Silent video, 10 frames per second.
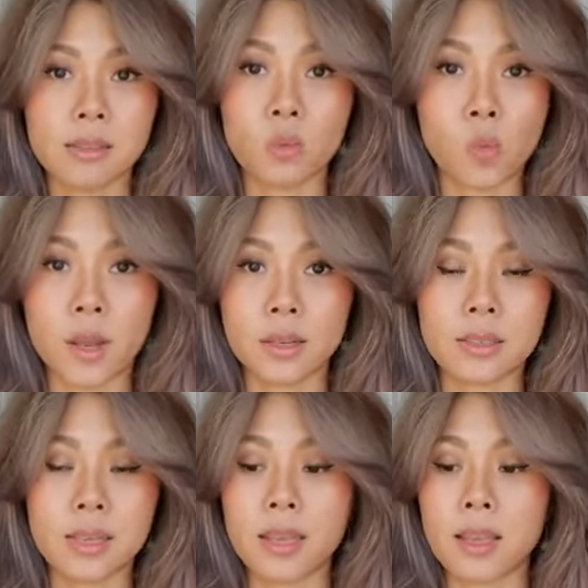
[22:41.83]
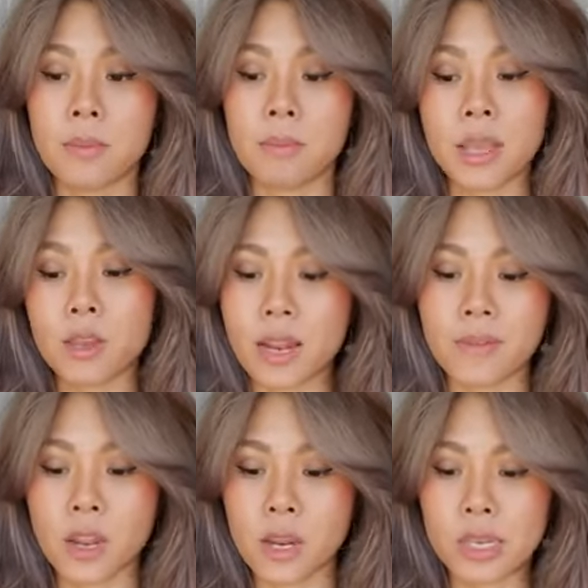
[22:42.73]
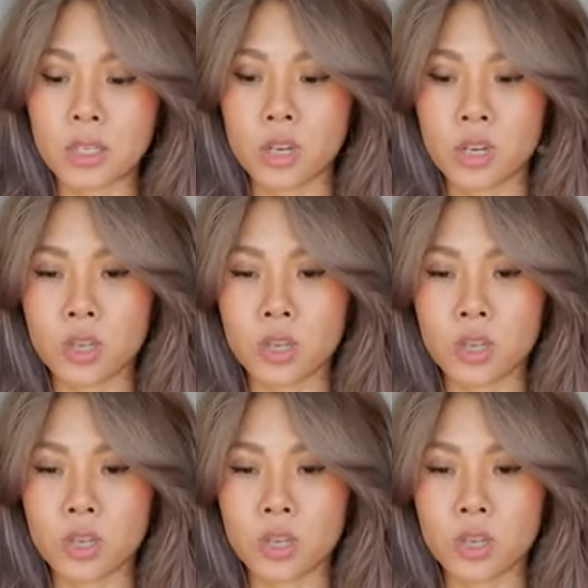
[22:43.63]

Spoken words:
in one, make your life a lot easier.